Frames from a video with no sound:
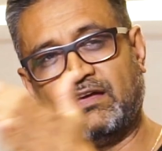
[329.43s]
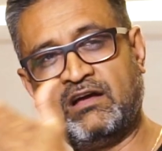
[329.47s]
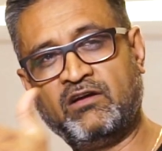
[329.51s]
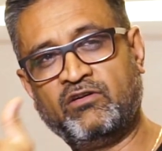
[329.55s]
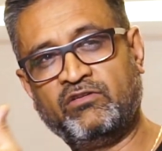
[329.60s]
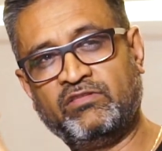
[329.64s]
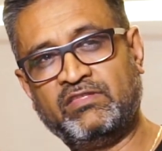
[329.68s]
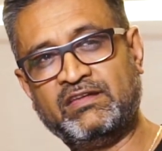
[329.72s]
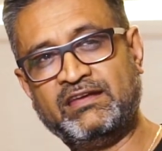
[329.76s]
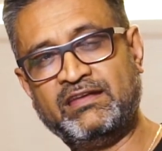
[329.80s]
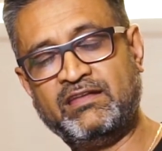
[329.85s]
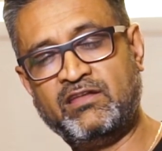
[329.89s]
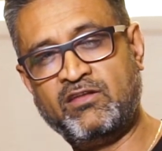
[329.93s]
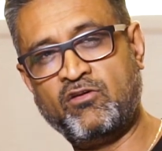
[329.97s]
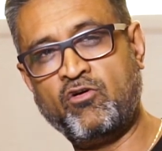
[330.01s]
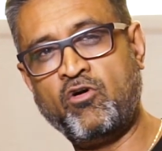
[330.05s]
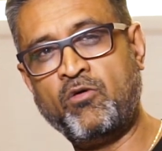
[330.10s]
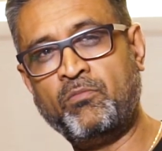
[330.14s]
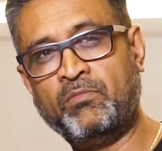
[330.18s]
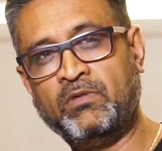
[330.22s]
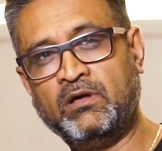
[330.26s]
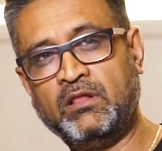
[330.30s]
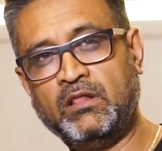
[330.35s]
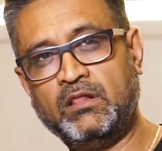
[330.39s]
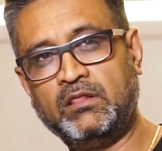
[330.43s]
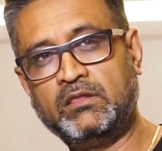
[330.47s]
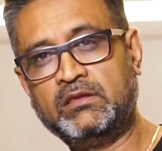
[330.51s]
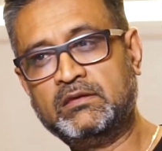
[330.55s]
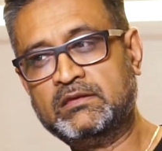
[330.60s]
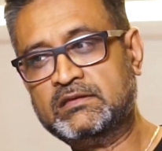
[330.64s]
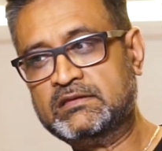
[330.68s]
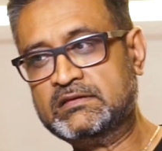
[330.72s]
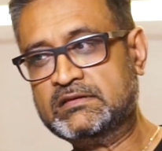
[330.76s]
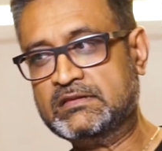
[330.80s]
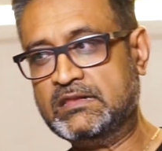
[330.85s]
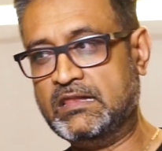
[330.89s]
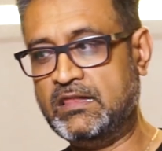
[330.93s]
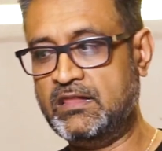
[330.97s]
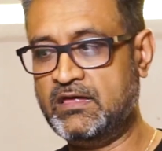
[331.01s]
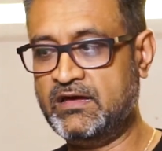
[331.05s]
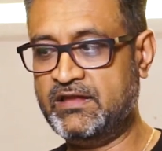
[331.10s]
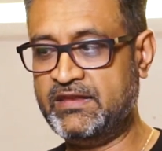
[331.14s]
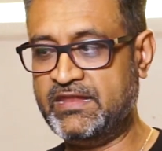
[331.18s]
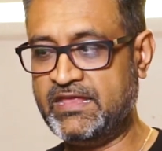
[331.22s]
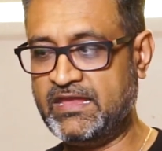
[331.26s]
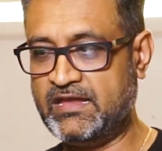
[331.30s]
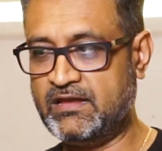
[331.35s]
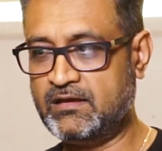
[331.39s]
or the normal
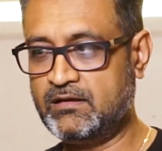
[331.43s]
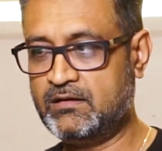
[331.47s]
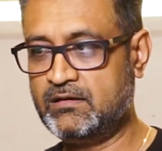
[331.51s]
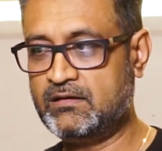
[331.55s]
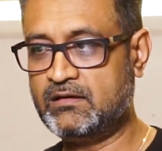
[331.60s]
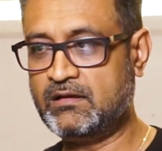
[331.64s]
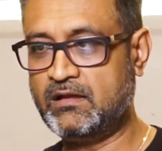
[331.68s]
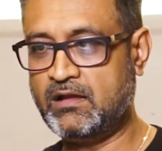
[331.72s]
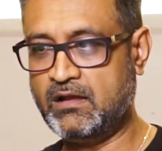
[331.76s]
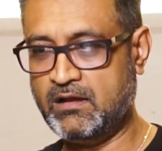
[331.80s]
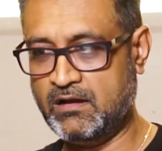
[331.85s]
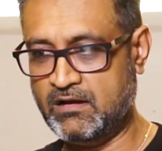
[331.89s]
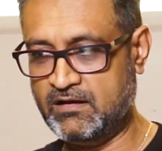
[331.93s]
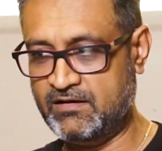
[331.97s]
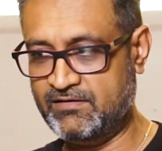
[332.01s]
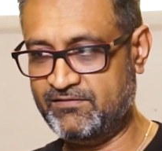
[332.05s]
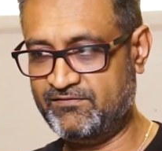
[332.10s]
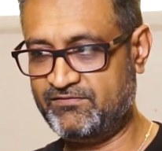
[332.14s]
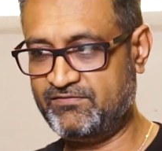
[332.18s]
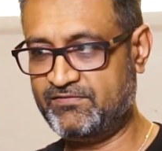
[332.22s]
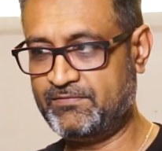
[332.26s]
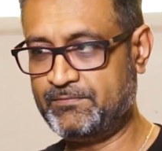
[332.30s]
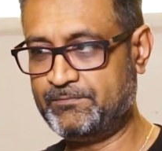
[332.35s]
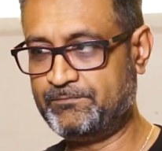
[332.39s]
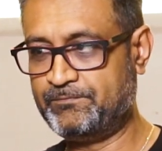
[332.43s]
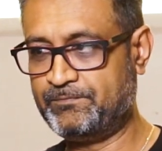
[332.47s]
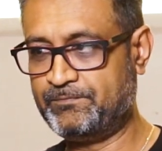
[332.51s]
learning curve.